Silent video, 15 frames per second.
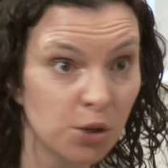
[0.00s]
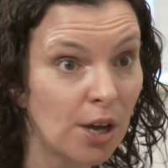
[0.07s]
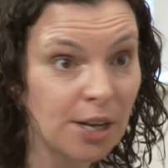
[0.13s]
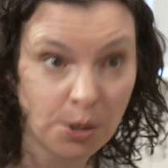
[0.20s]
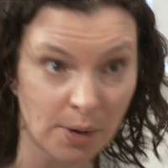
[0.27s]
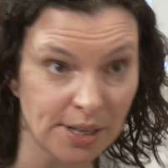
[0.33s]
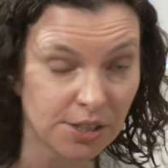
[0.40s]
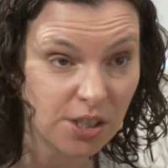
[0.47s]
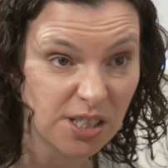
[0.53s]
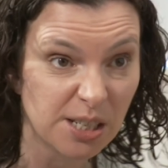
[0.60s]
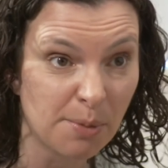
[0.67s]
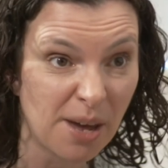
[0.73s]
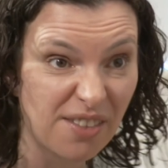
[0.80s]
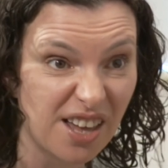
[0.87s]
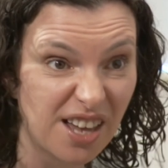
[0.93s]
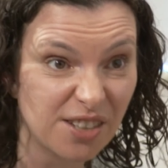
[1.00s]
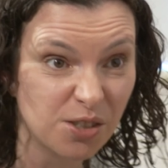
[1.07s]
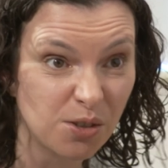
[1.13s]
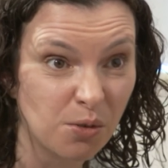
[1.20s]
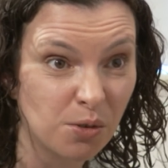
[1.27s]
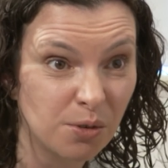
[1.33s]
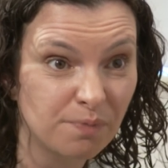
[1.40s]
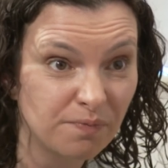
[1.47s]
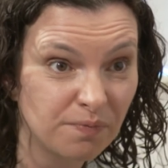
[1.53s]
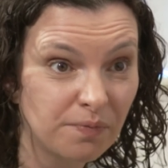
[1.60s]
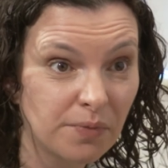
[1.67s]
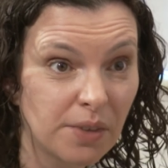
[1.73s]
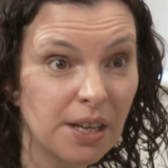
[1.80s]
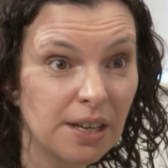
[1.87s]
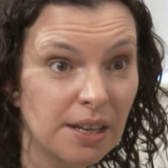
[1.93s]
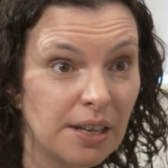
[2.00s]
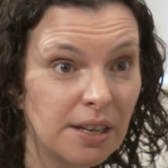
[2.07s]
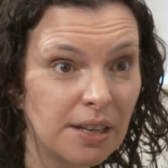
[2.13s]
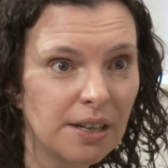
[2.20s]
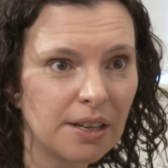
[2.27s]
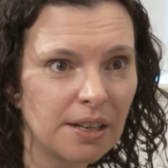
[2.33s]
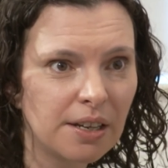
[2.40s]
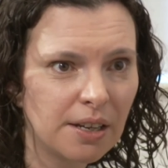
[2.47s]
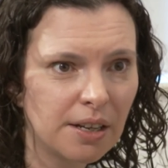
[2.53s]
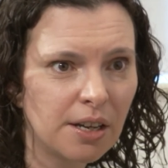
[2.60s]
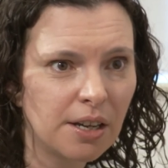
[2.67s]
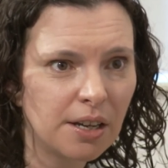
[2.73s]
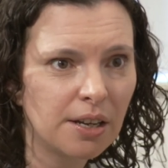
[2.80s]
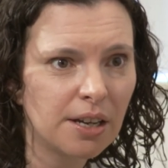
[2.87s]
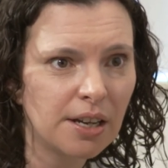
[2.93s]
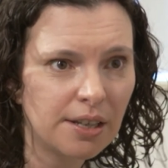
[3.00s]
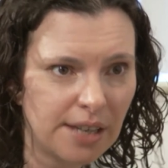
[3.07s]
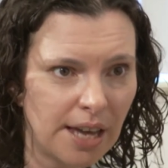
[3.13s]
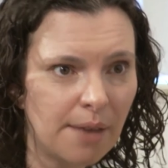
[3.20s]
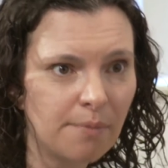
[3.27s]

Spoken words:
You got any questions about that at all? I'm actually already seeing